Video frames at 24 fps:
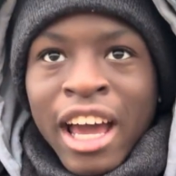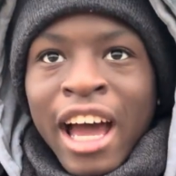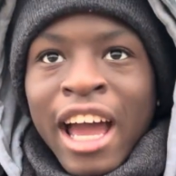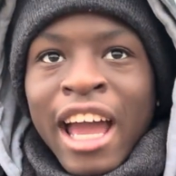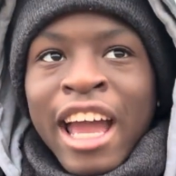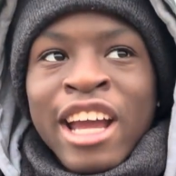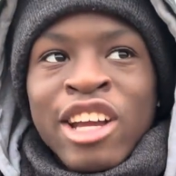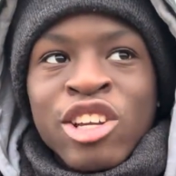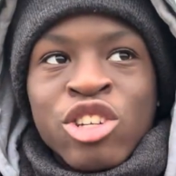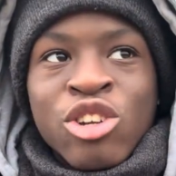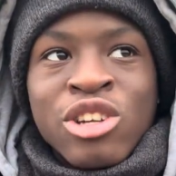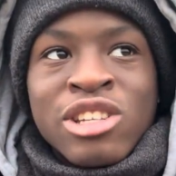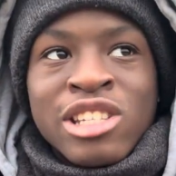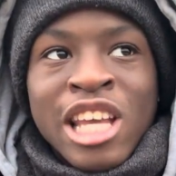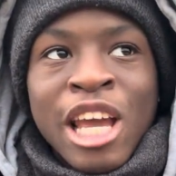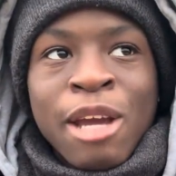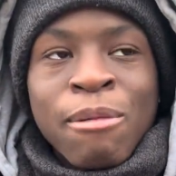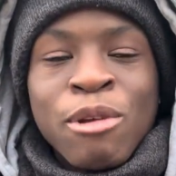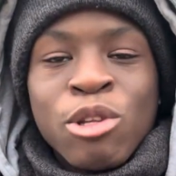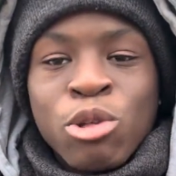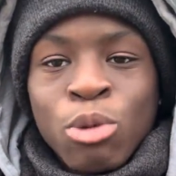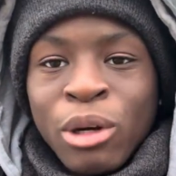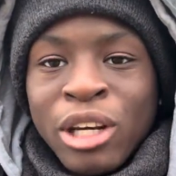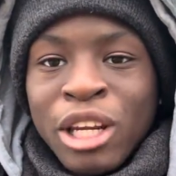It should take
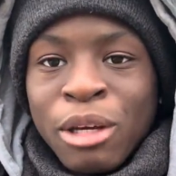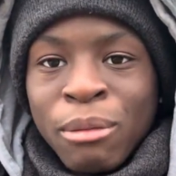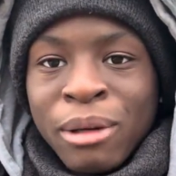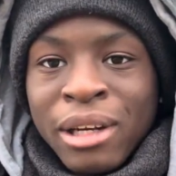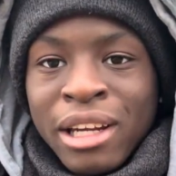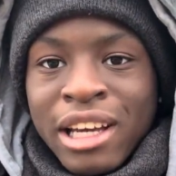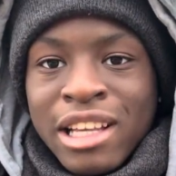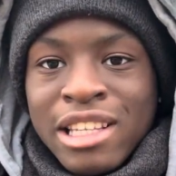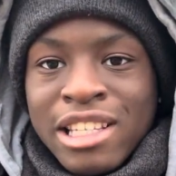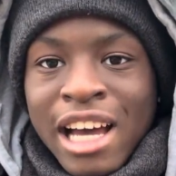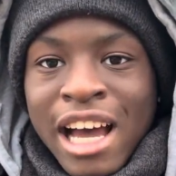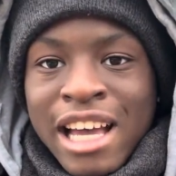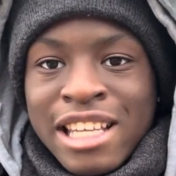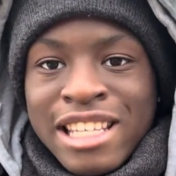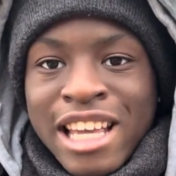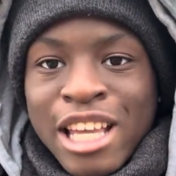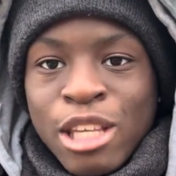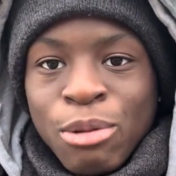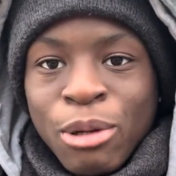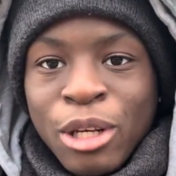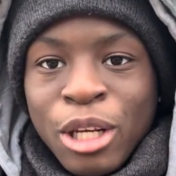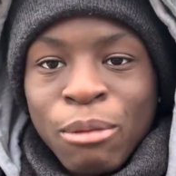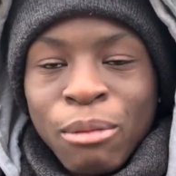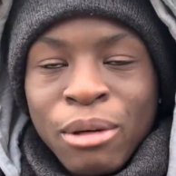me 20 minutes. I say
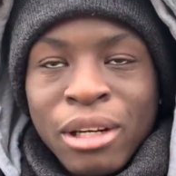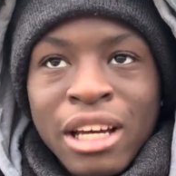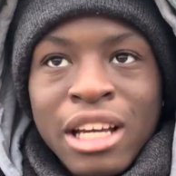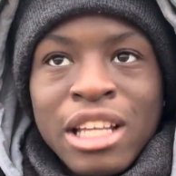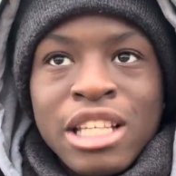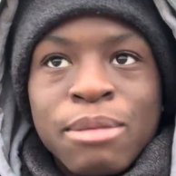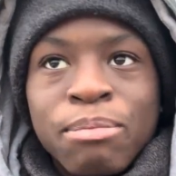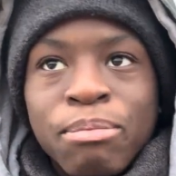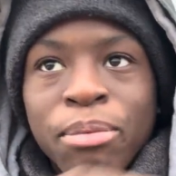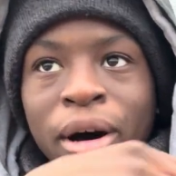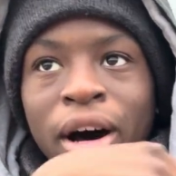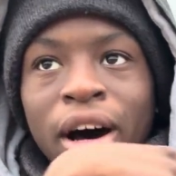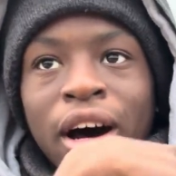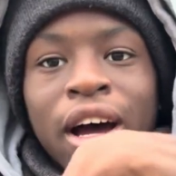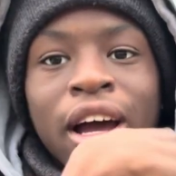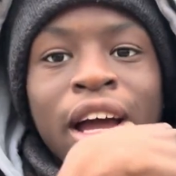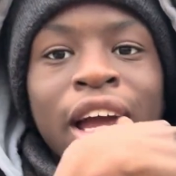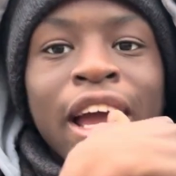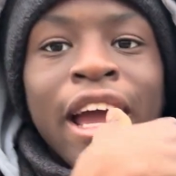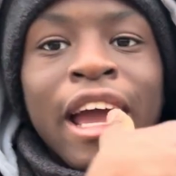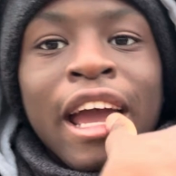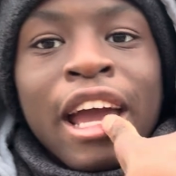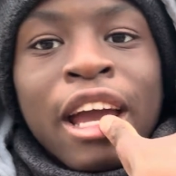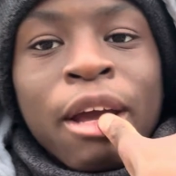20 minutes, but
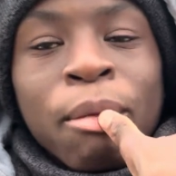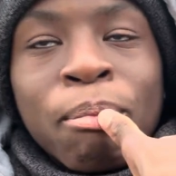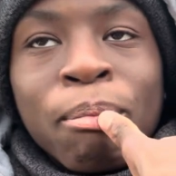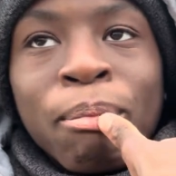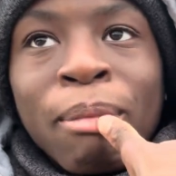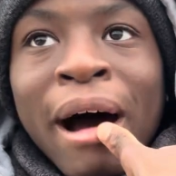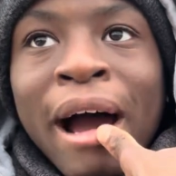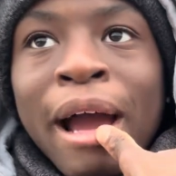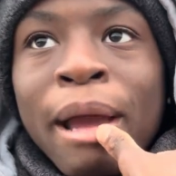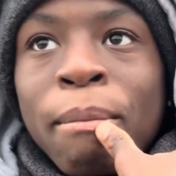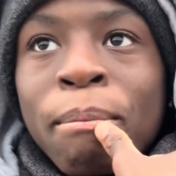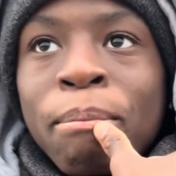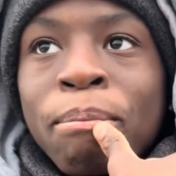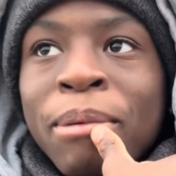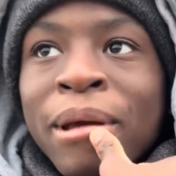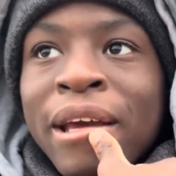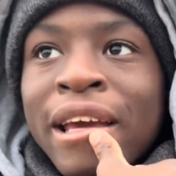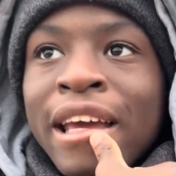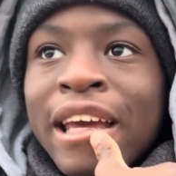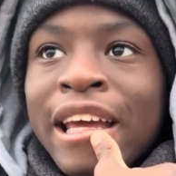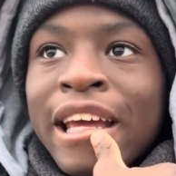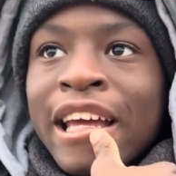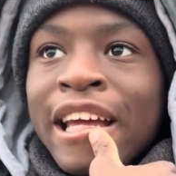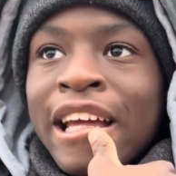it might
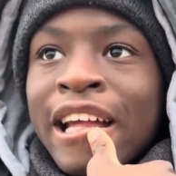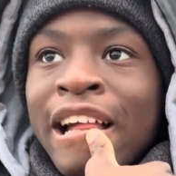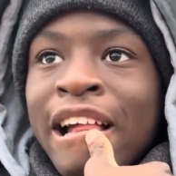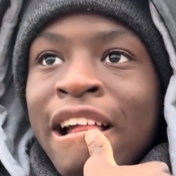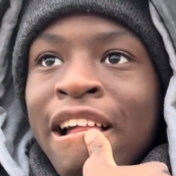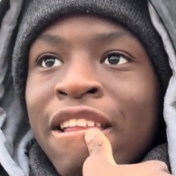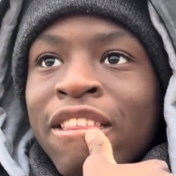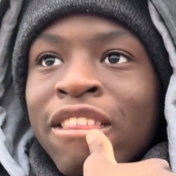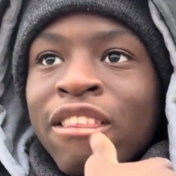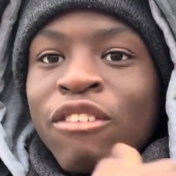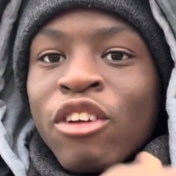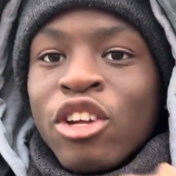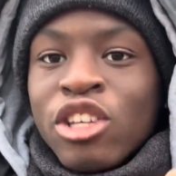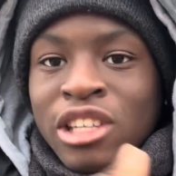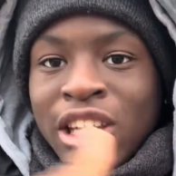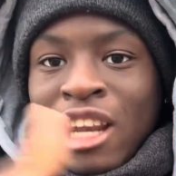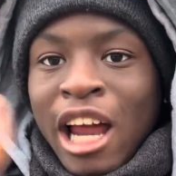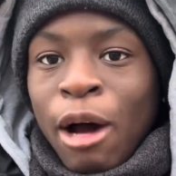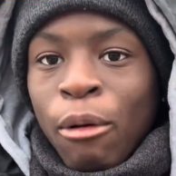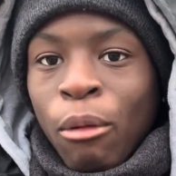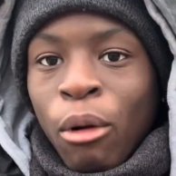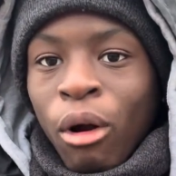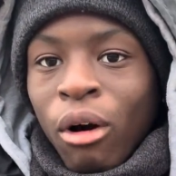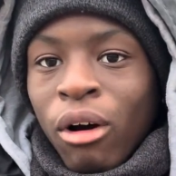be, the video's an
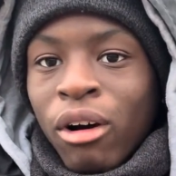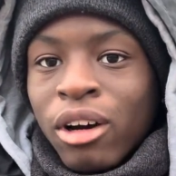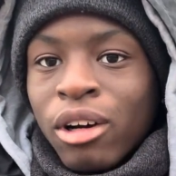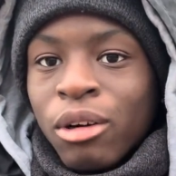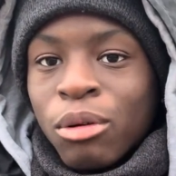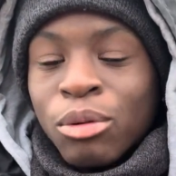hour long.